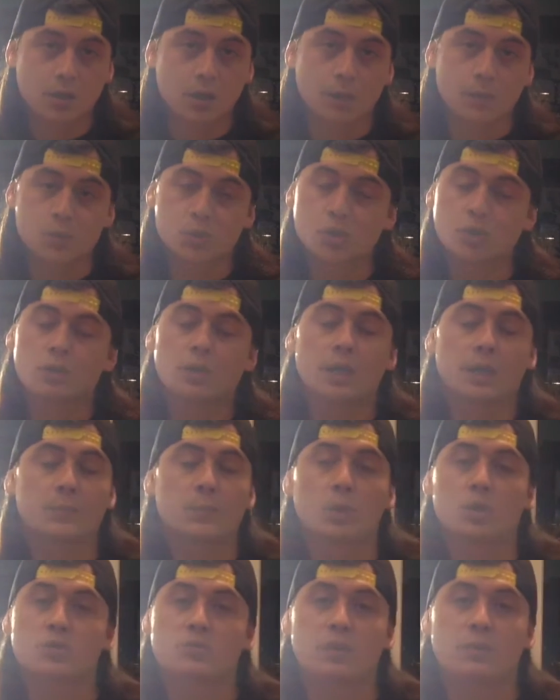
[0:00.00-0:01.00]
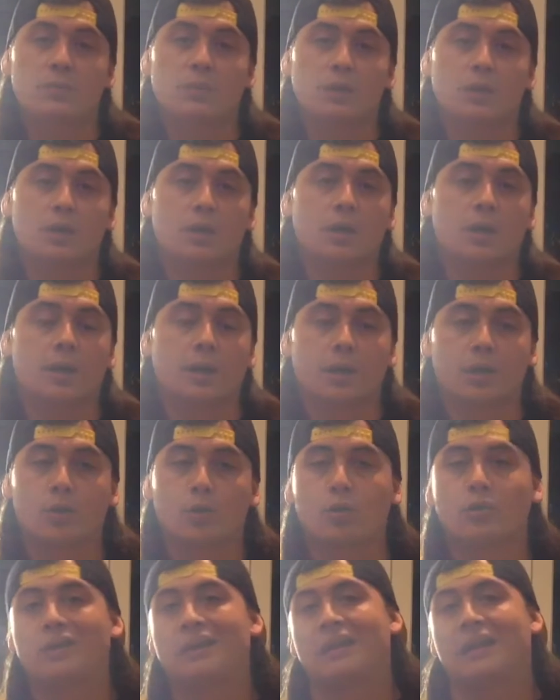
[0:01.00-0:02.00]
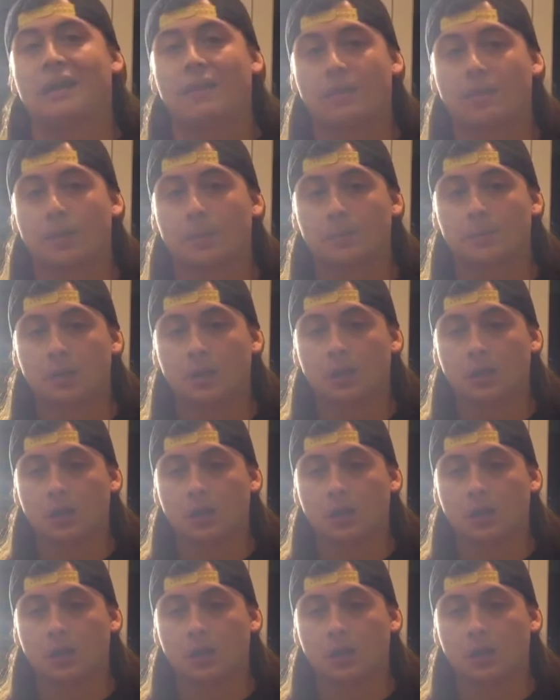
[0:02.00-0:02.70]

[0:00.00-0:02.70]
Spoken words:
I'm sure like most people are, and I couldn't get them.